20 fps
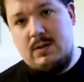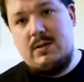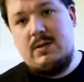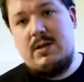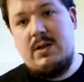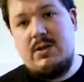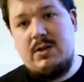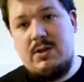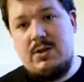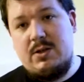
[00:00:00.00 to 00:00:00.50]

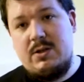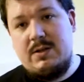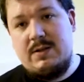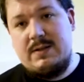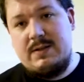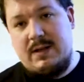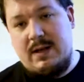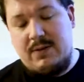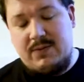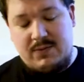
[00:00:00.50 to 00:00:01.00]
The additional
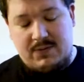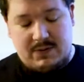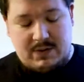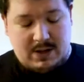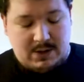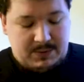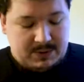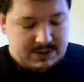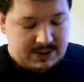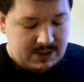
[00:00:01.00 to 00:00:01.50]
stuff
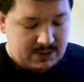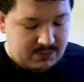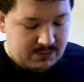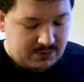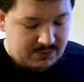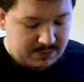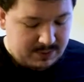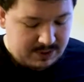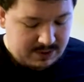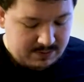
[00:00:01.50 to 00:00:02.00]
I will take
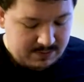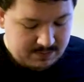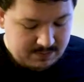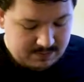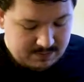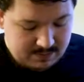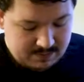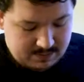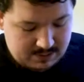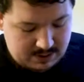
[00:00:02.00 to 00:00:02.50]
with me
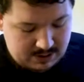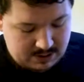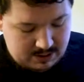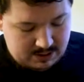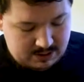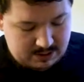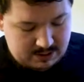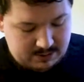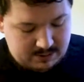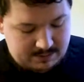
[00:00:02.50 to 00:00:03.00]

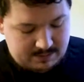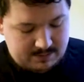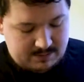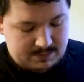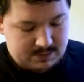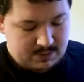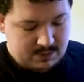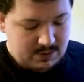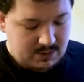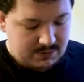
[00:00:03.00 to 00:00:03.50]
are,
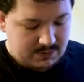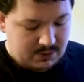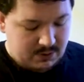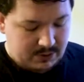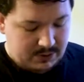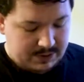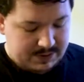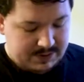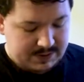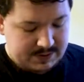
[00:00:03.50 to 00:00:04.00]
of
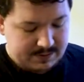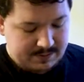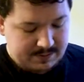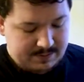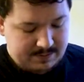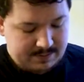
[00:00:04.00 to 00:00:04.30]
course,